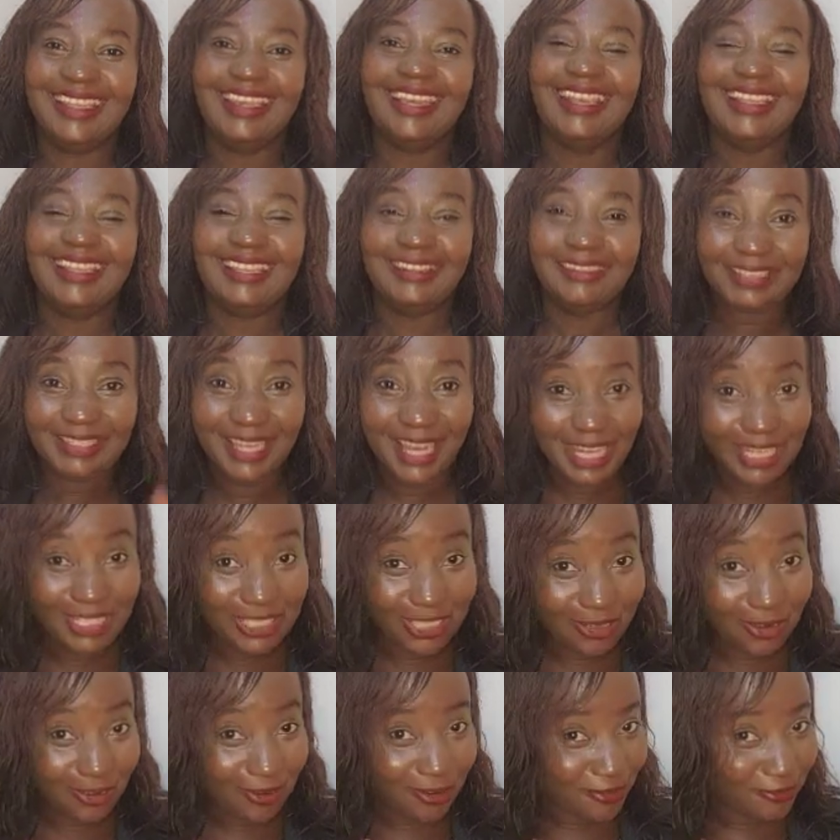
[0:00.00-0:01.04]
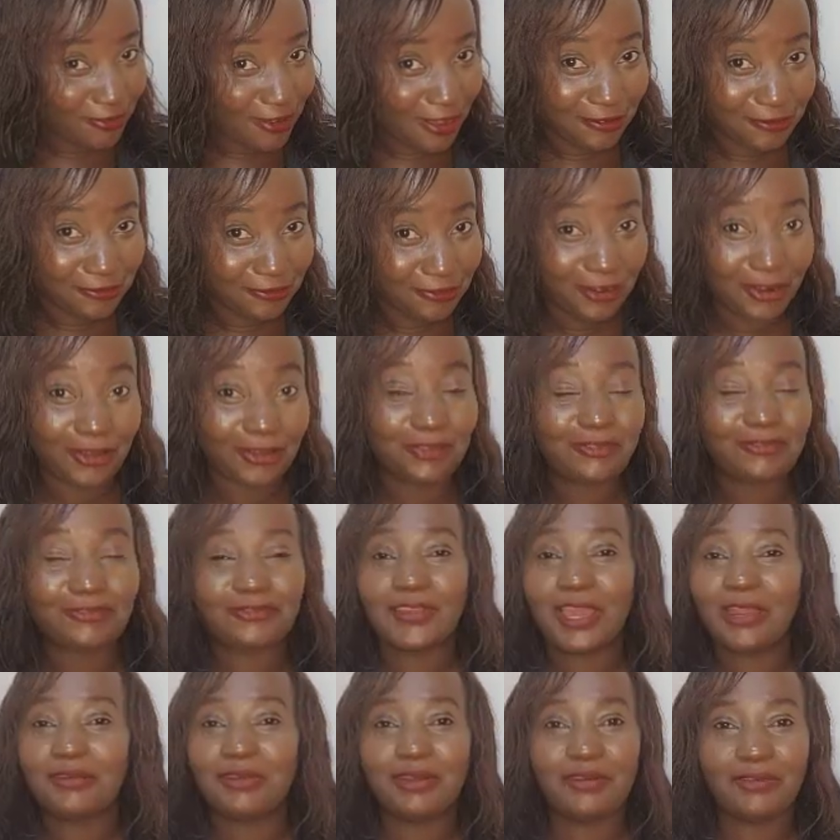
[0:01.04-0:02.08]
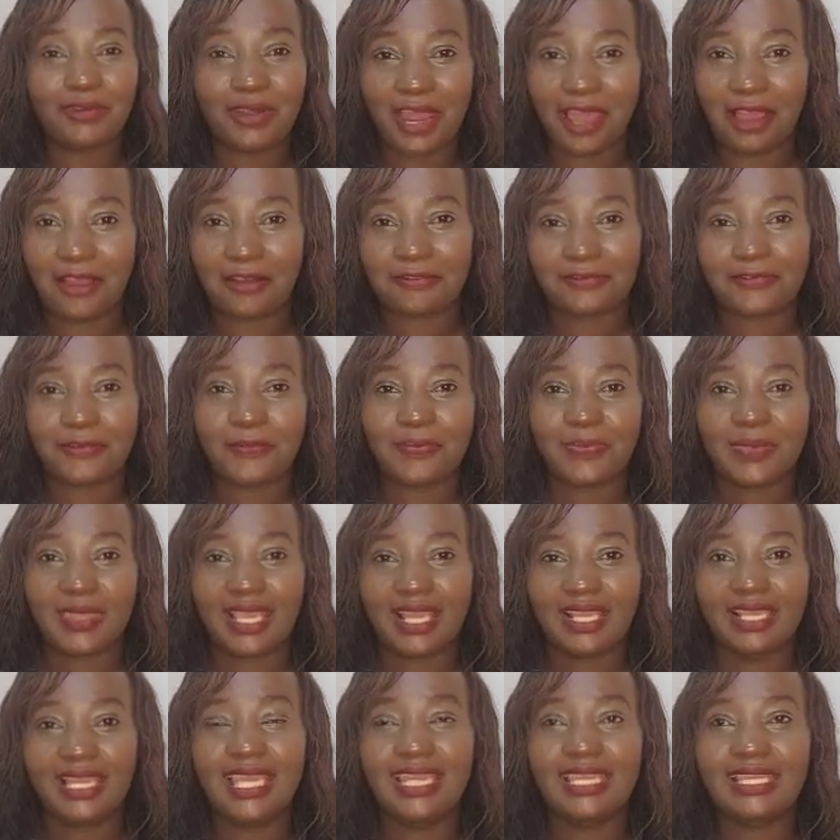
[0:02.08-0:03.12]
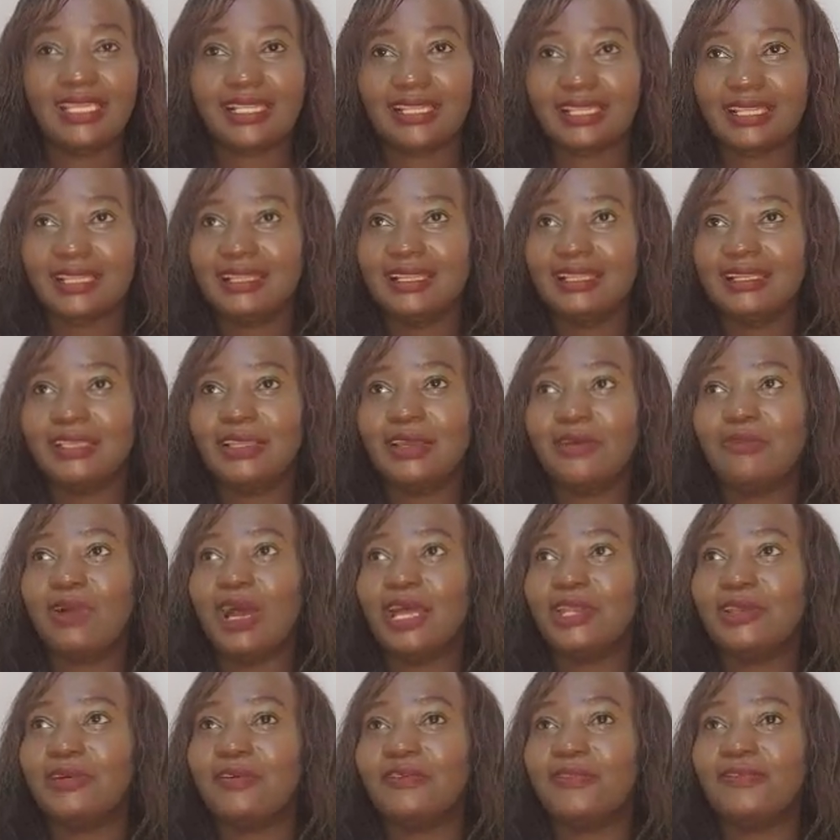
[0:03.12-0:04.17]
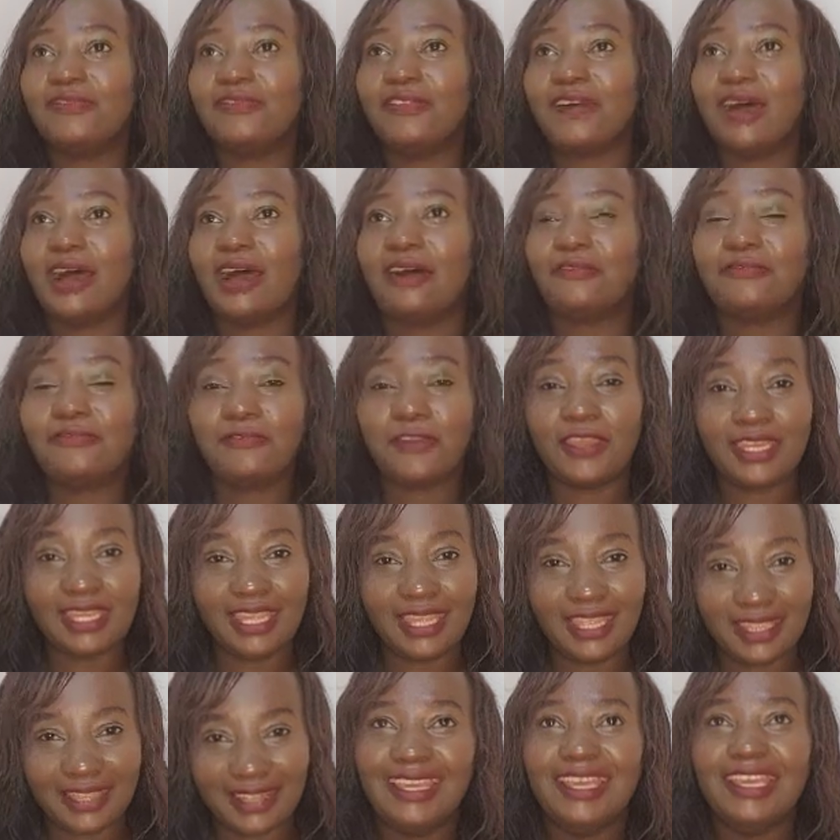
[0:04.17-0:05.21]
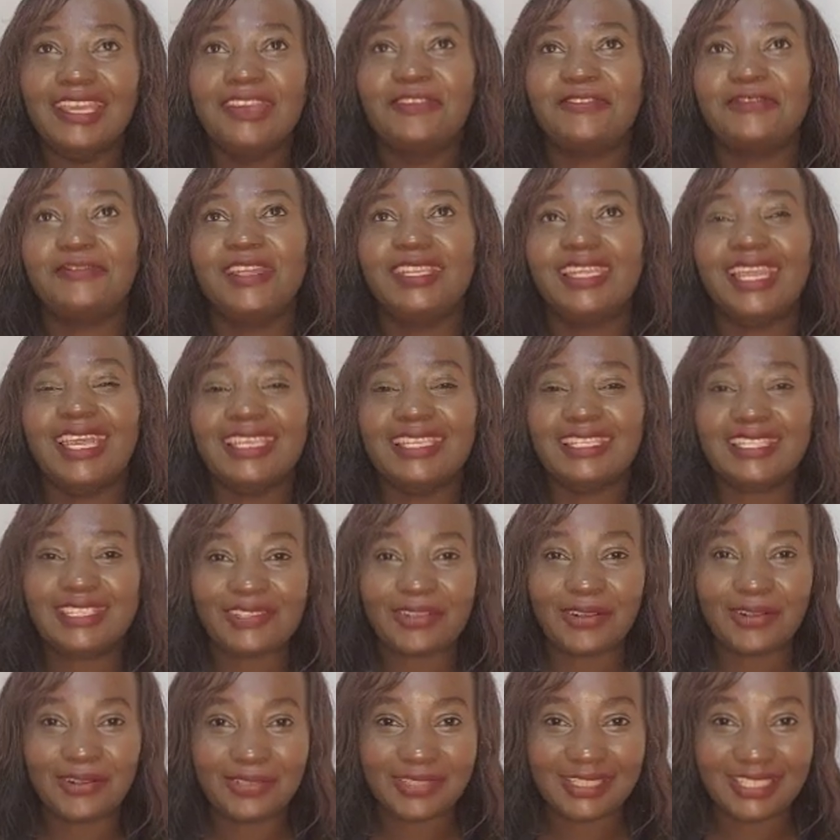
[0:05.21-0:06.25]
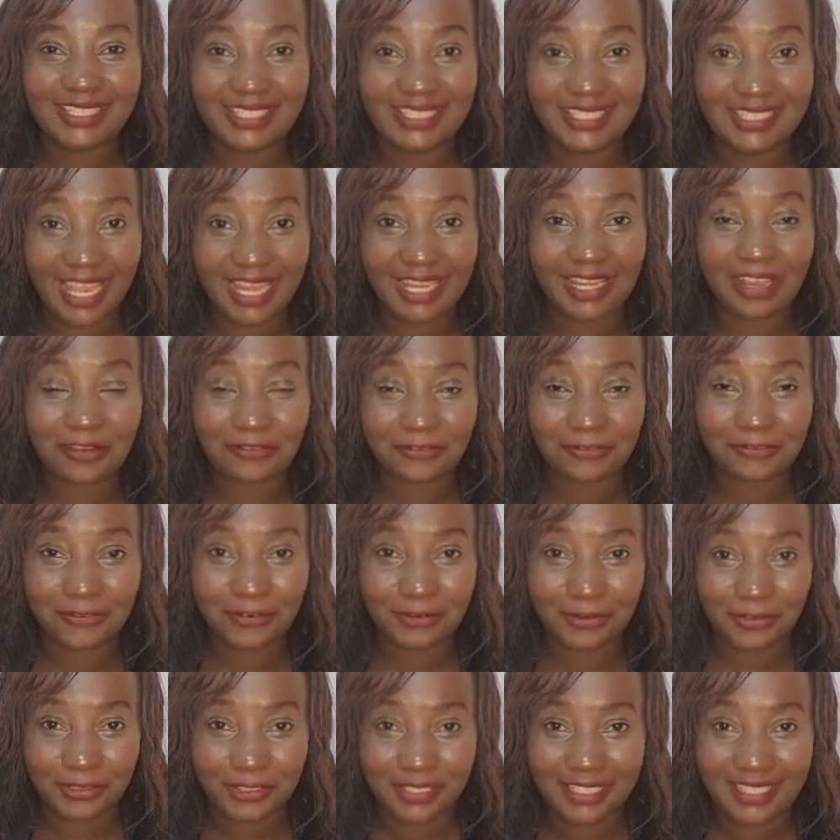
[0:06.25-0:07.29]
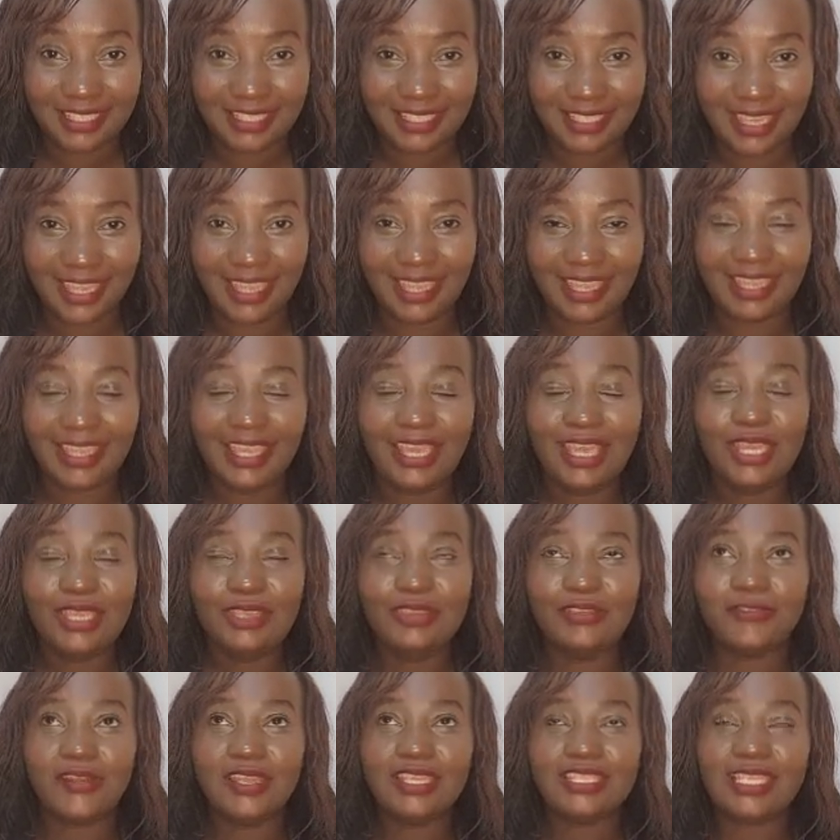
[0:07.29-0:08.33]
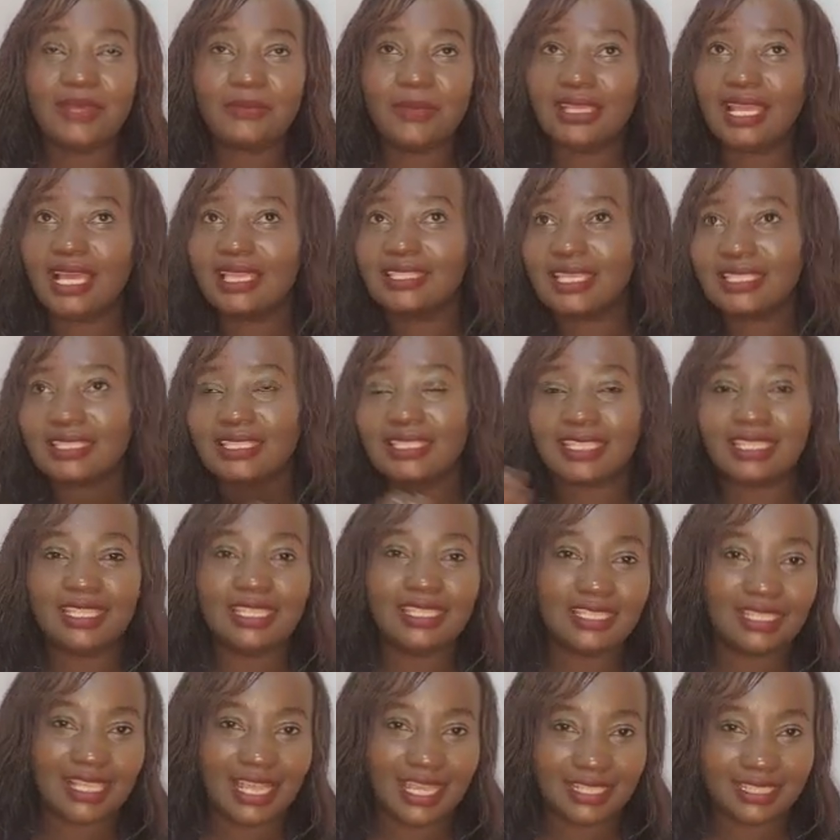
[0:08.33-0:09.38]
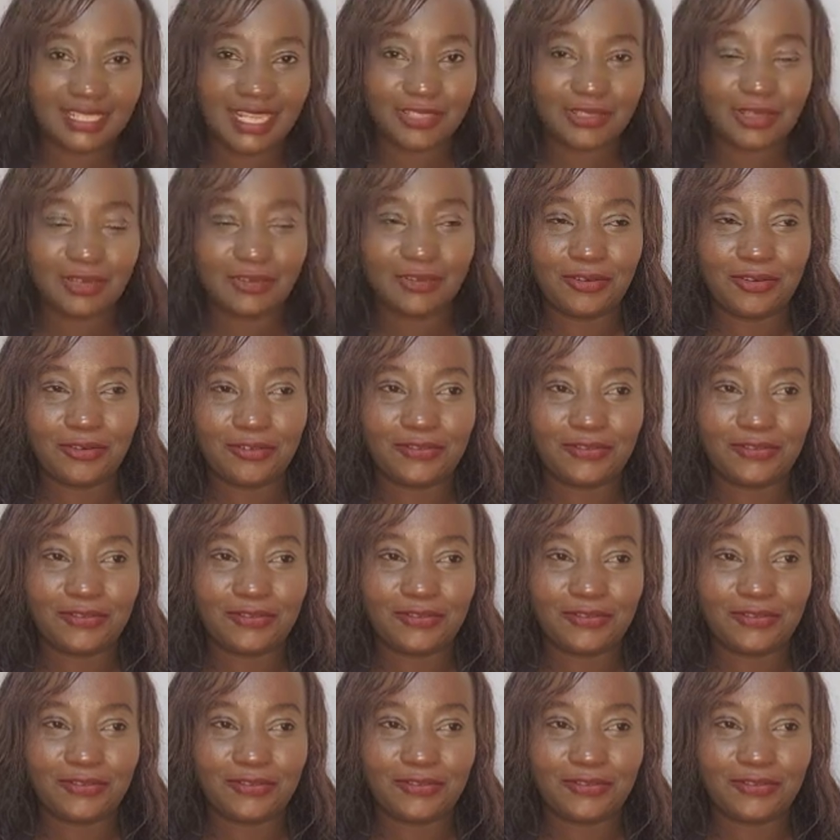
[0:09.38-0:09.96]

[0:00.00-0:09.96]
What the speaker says: That of a frog, very rough, like the one of Fene. Fene is called the jackfruit. Hey, you find someone has a skin like that one of